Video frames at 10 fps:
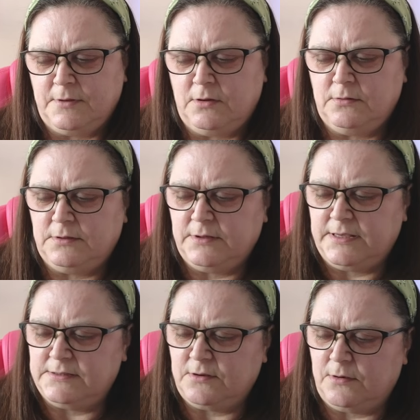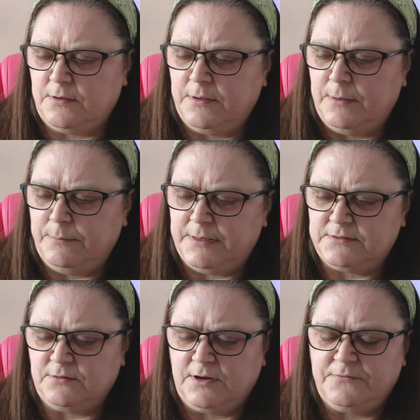Oh, look, he's got
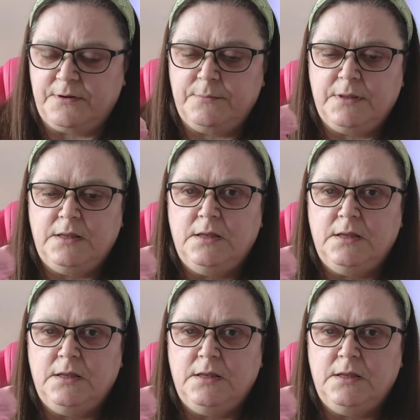bits all over him.